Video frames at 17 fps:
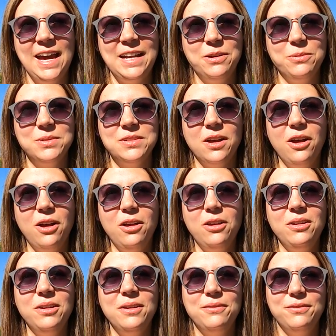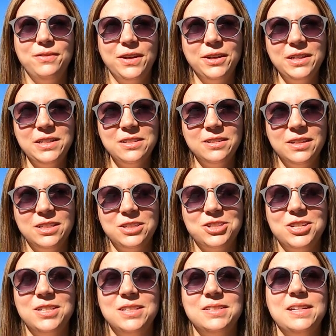And it was all very
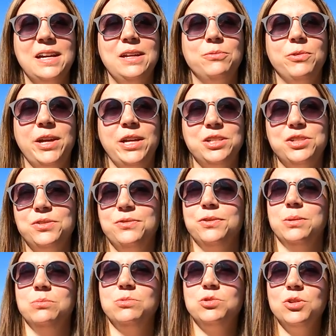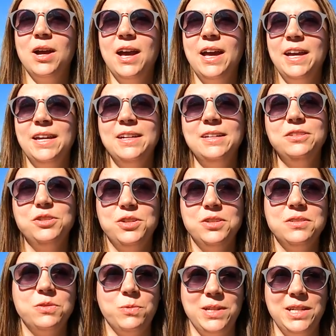delicious and ranged from dry
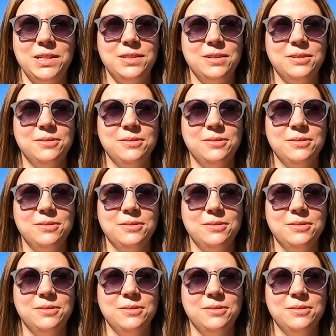to sweet.